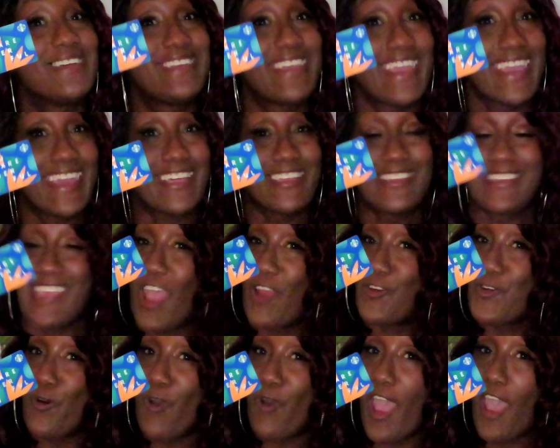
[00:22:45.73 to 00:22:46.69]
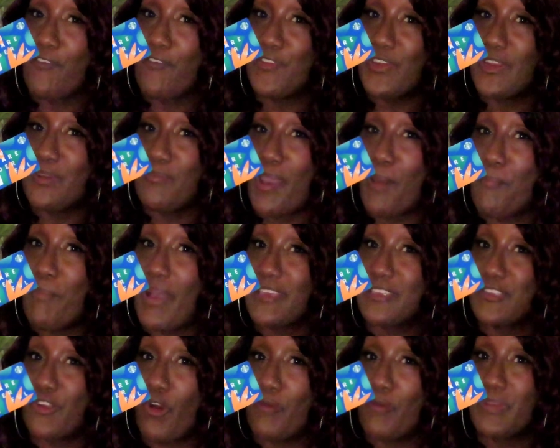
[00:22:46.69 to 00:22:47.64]
Yes, y'all know how I feel about
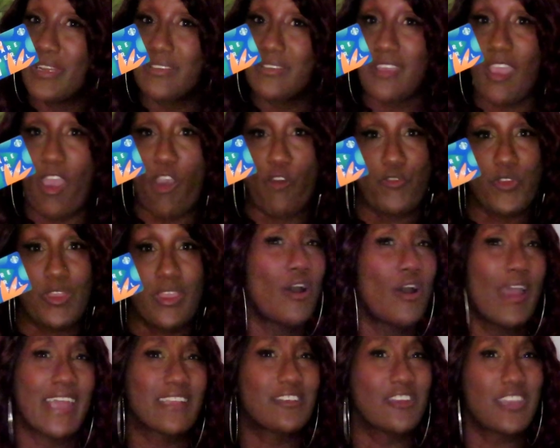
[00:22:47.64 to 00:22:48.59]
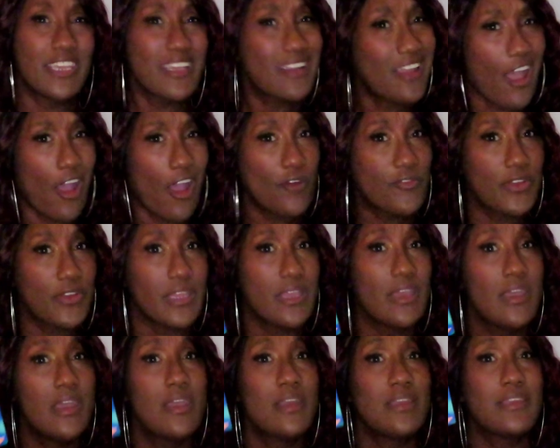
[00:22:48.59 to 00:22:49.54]
my Starbucks coffee. You don't have to get coffee.
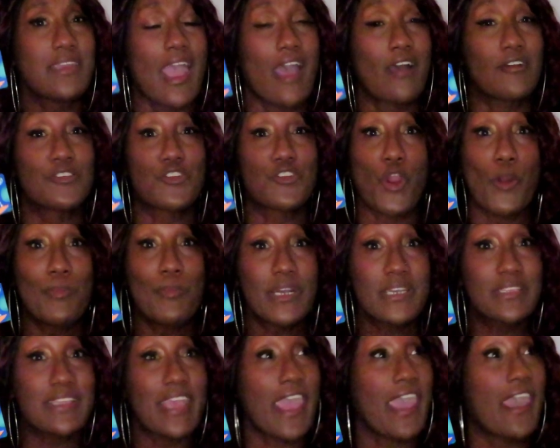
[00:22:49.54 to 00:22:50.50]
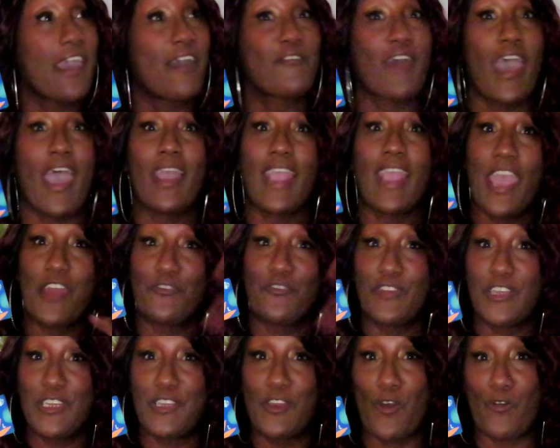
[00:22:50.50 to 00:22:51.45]
Y'all, Starbucks have, I got a
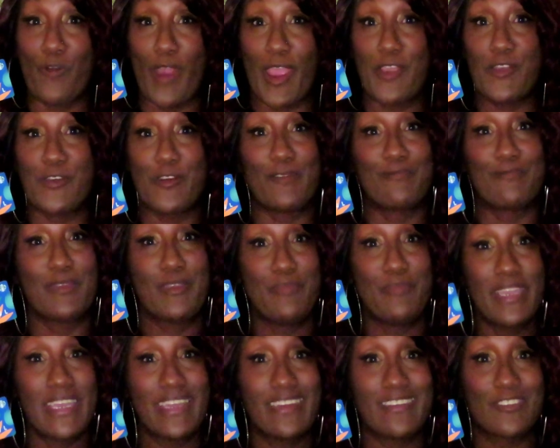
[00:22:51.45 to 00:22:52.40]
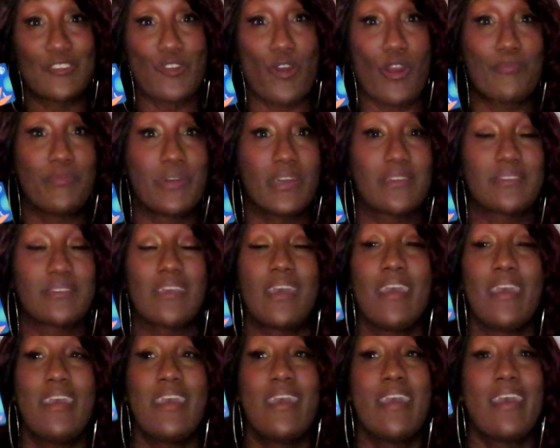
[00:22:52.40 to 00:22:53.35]
video right here of me being in Starbucks.
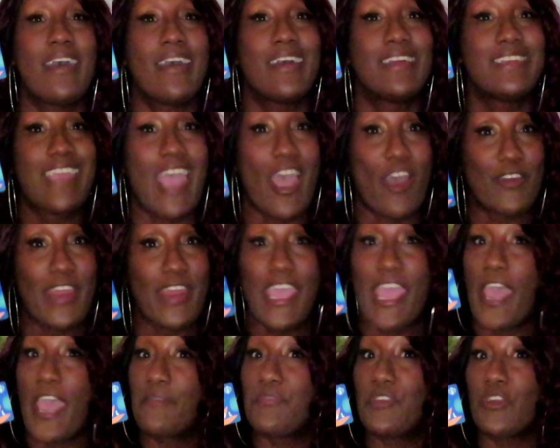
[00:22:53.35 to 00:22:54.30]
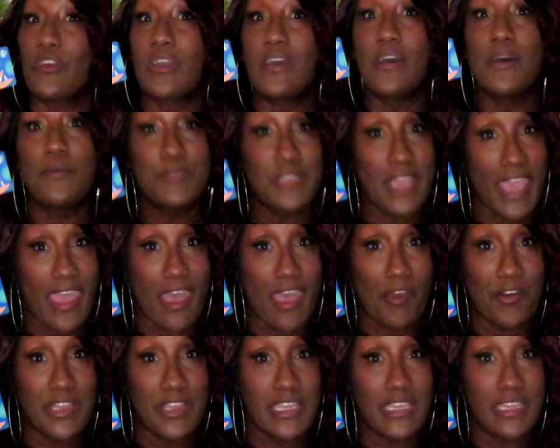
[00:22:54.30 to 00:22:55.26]
Y'all, they have their cups
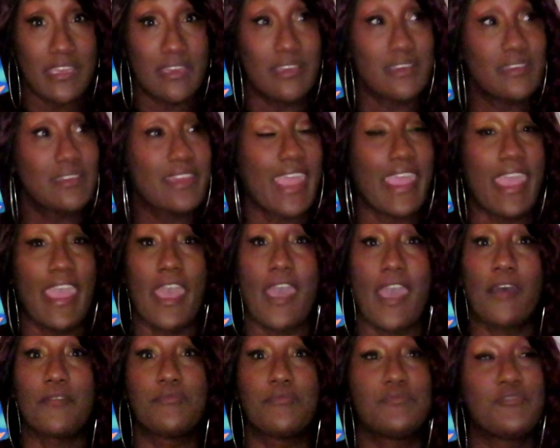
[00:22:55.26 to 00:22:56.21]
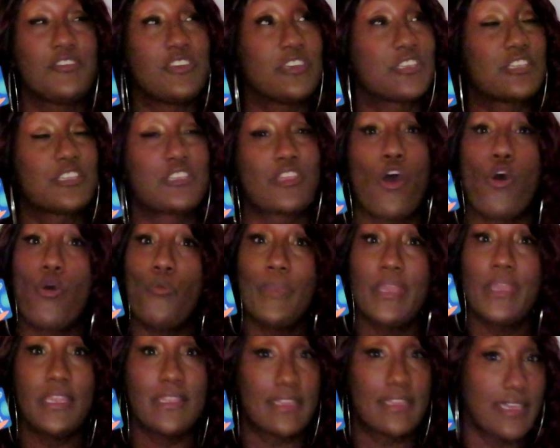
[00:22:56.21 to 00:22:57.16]
out again. They have just so
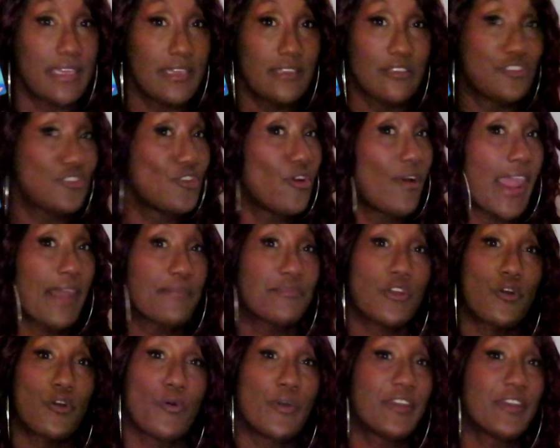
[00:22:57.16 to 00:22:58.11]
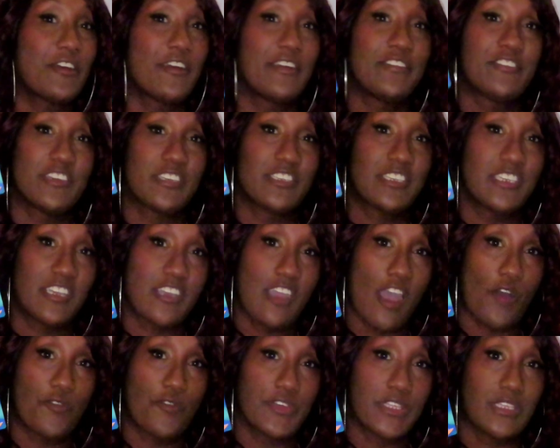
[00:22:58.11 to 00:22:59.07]
many things. You don't have to go in there and just get
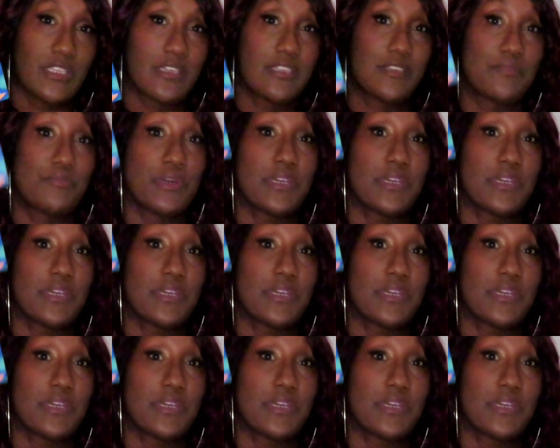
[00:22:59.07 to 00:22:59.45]
coffee, sis.